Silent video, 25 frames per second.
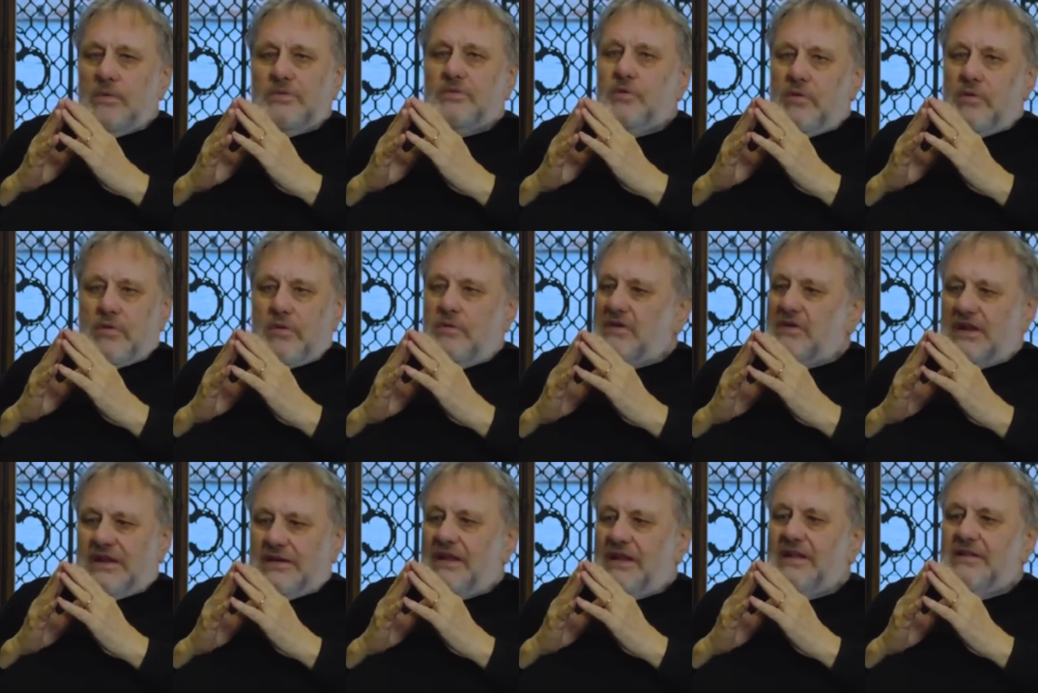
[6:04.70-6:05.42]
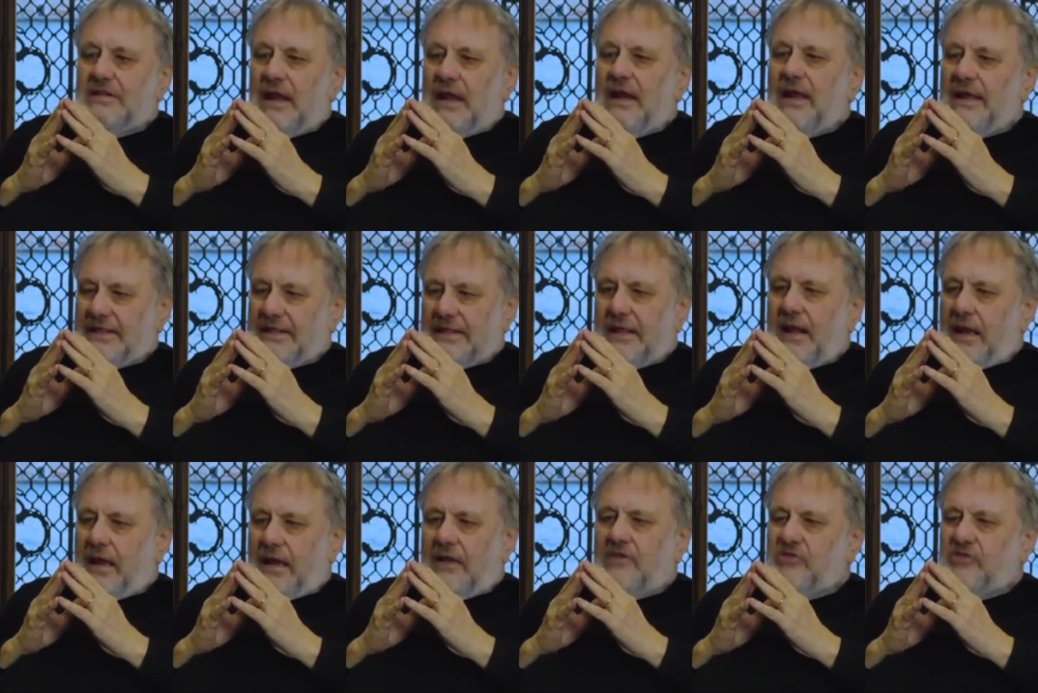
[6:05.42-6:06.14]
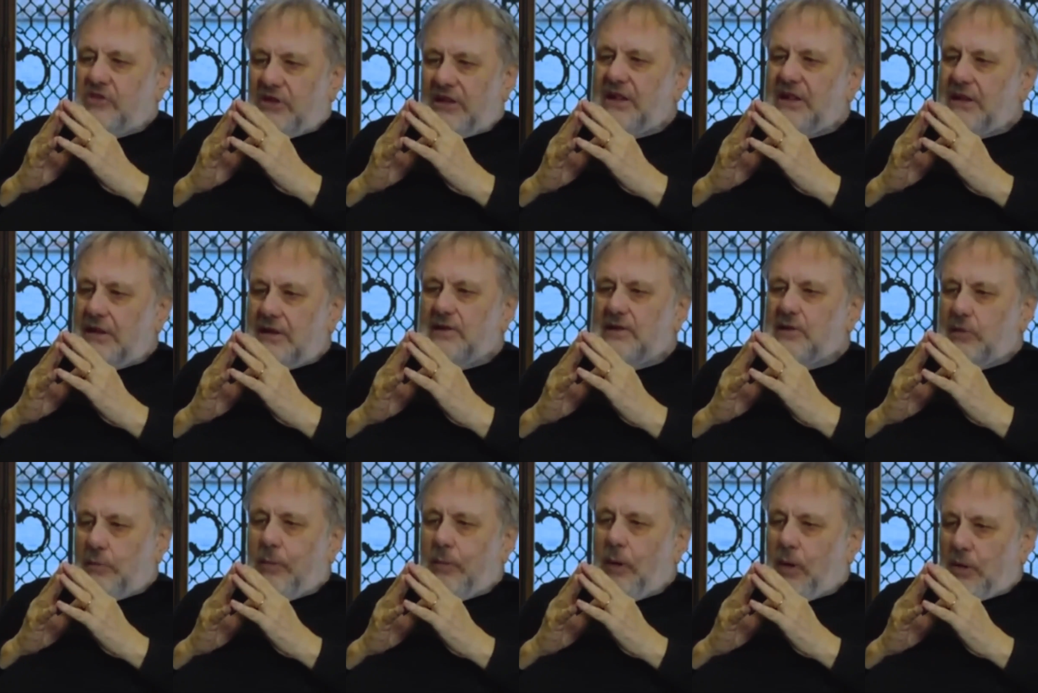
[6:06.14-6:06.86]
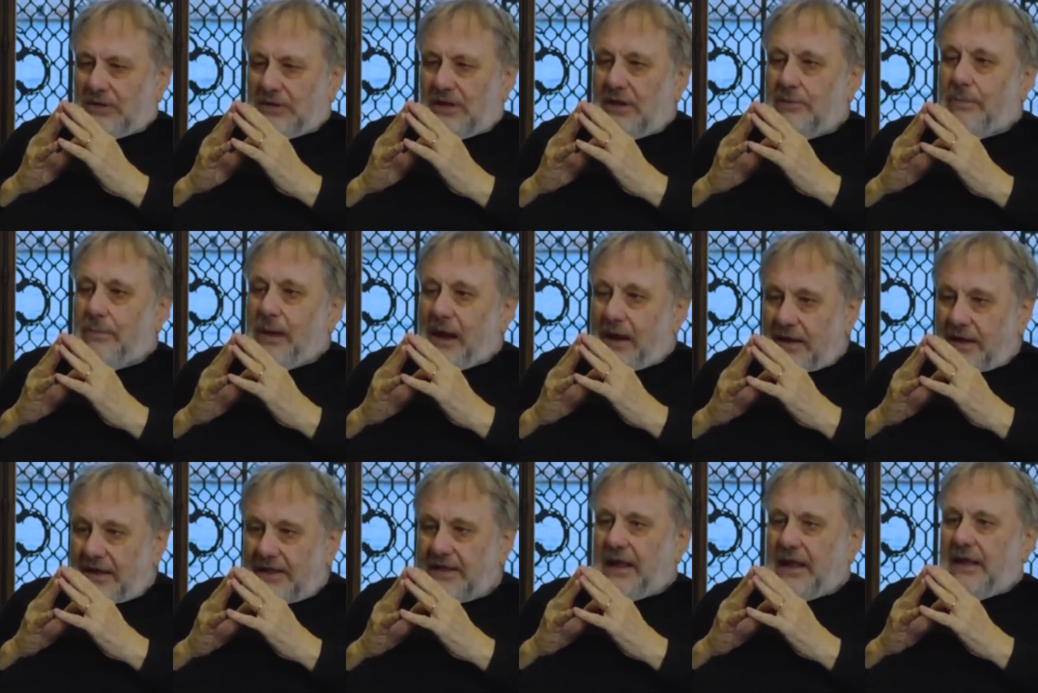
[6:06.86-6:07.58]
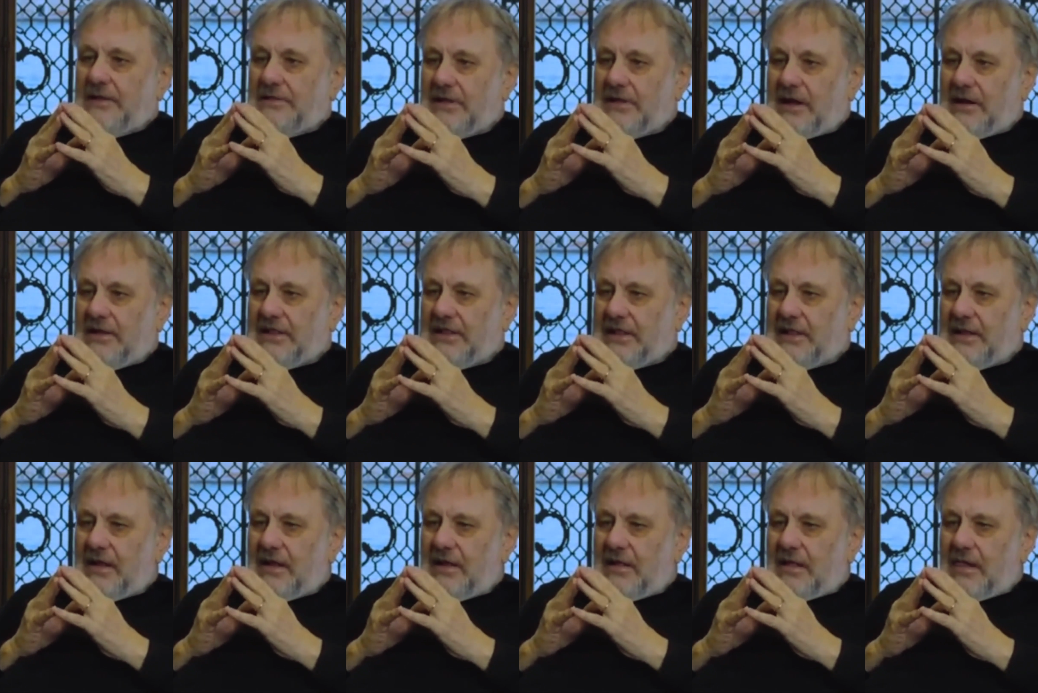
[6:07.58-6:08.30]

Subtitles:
do you know that in the last elections he supported Bernie Sanders?